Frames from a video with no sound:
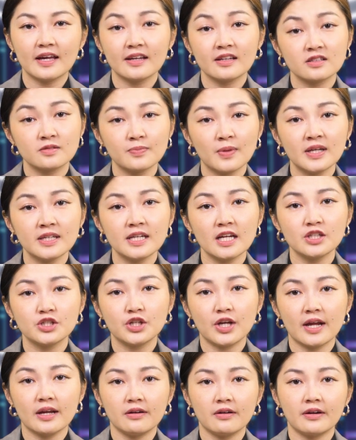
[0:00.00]
It is Monday,
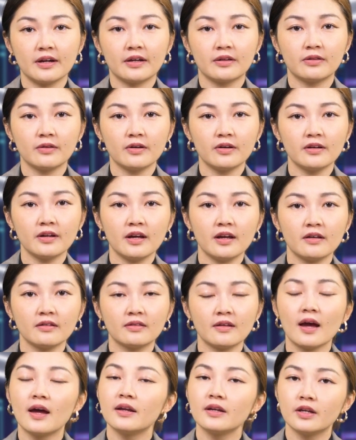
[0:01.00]
January
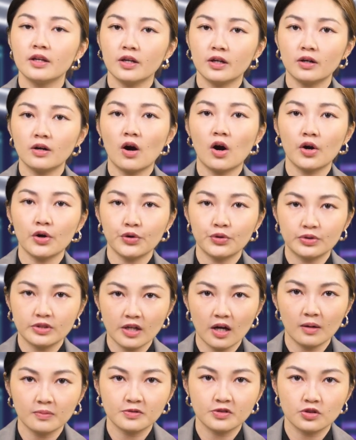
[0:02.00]
30th, and here are your
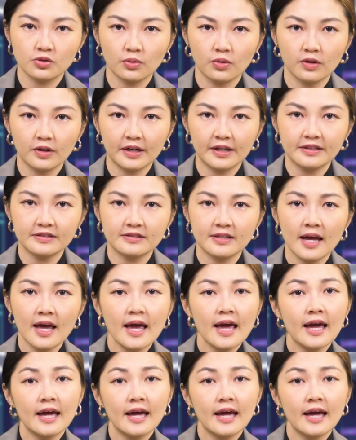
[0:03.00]
top stories.